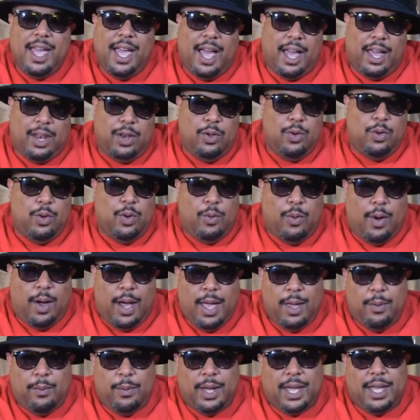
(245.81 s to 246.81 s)
I knew
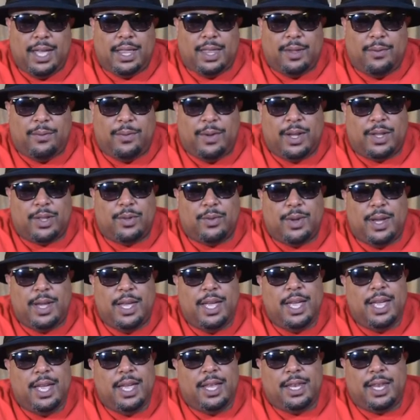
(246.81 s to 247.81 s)
Hawaii would get the
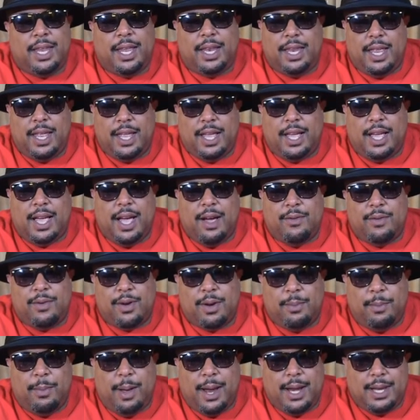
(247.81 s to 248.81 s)
victory. They didn't cover
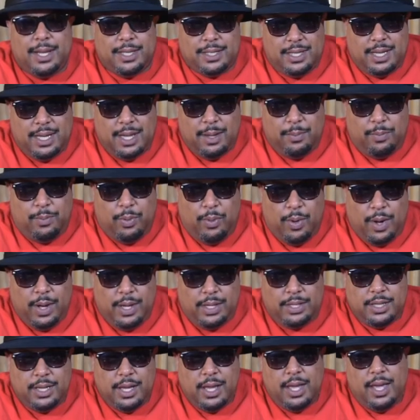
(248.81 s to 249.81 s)
the minus 10
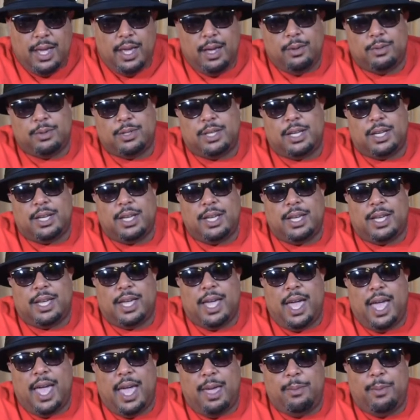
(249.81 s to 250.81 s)
points. It was a good
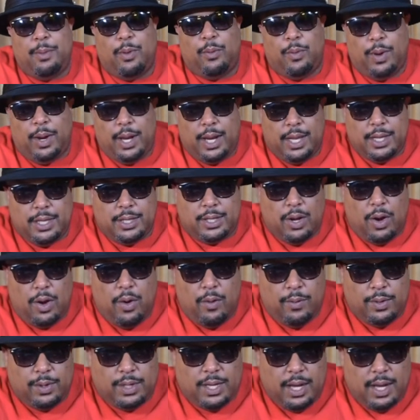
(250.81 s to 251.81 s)
game. It went into
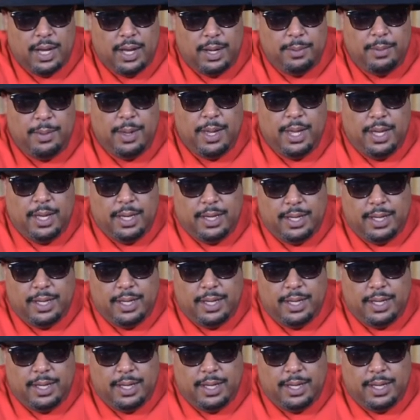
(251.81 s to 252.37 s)
overtime.